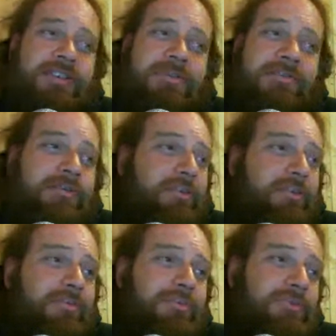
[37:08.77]
There's just
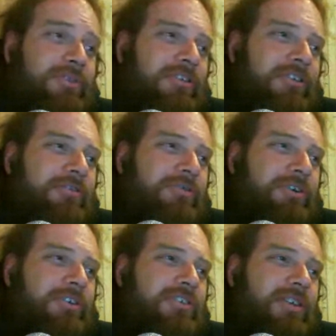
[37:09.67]
so many problems with it. I
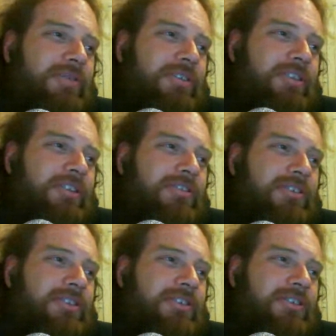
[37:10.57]
mean, you've got,
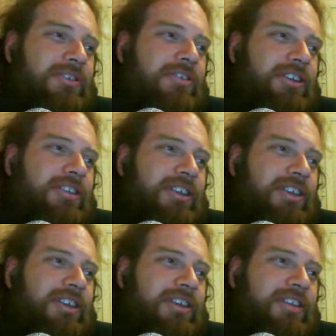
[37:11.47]
7 things on the
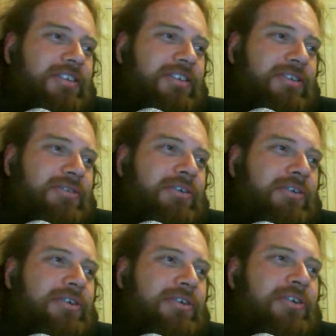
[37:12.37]
dock down there. They've
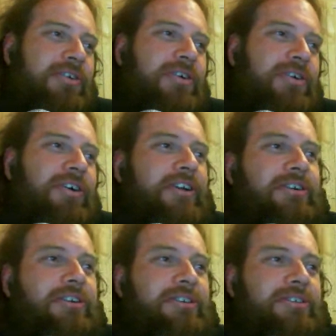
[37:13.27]
got the wrong
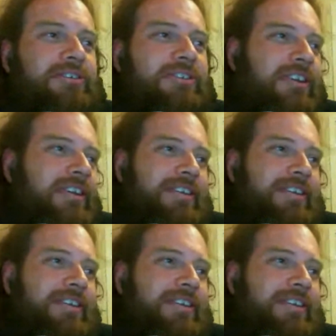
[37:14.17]
icons.